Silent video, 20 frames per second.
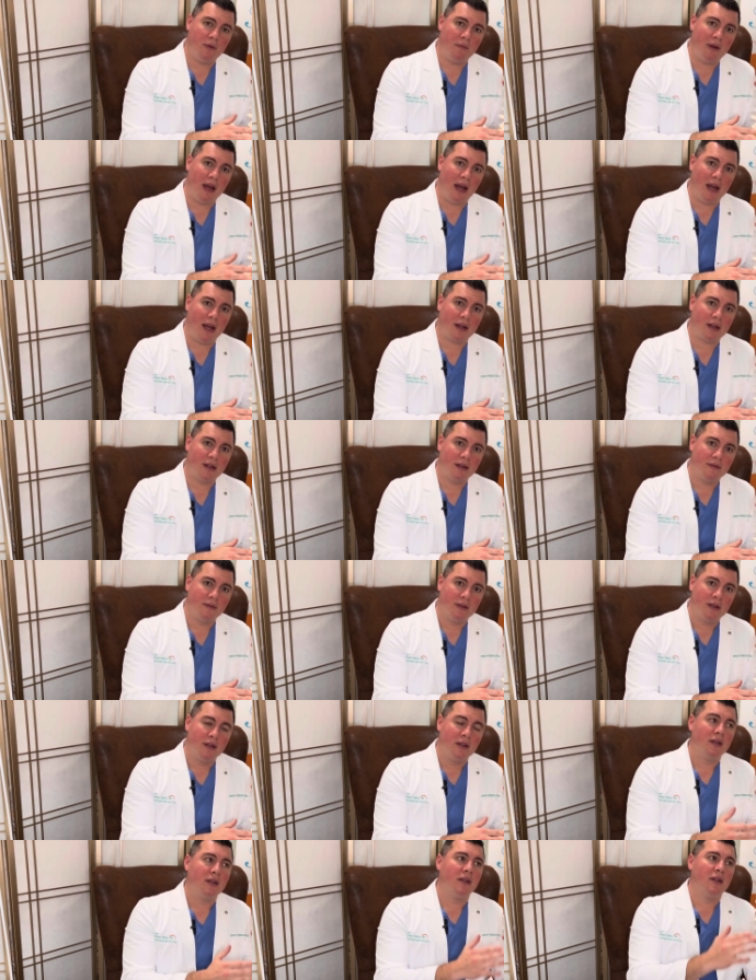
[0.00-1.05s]
back
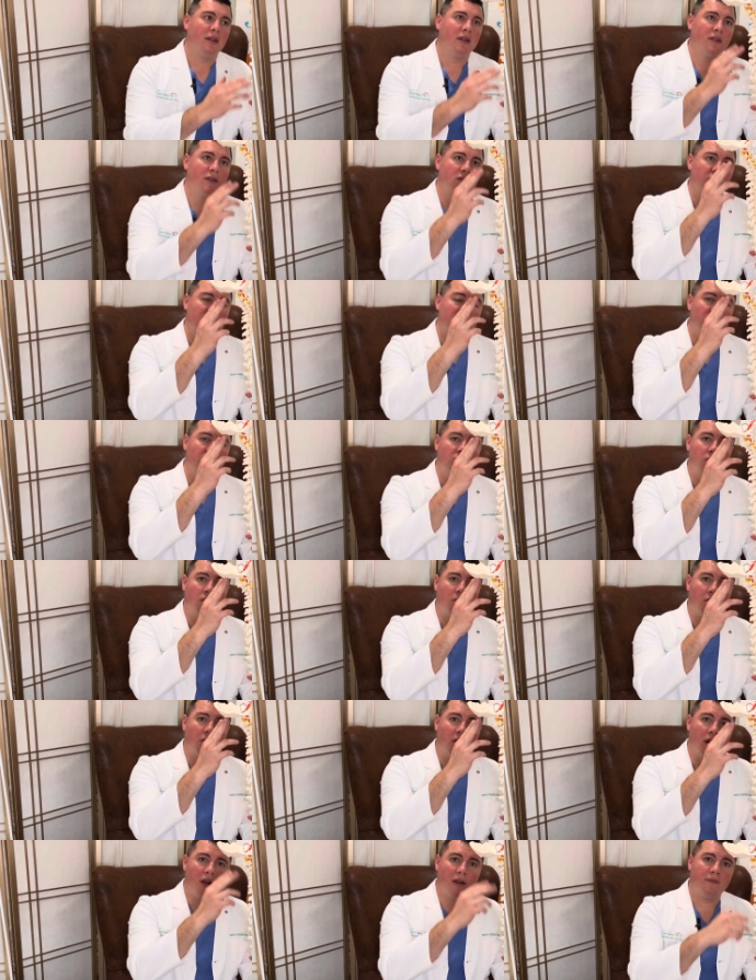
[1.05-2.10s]
to your
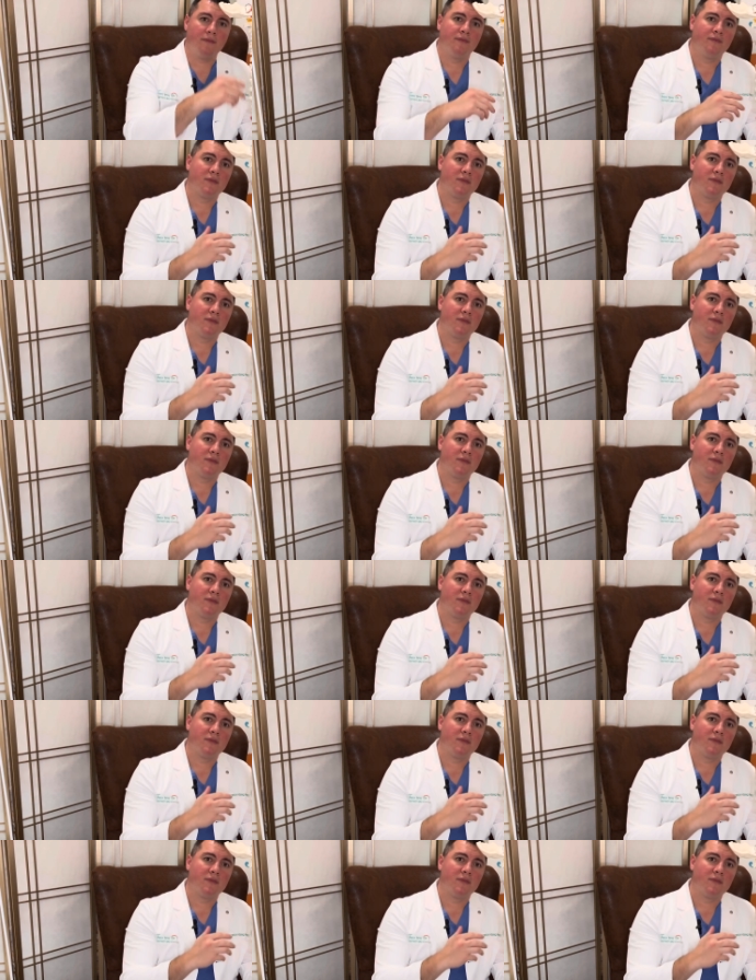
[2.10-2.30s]
brain.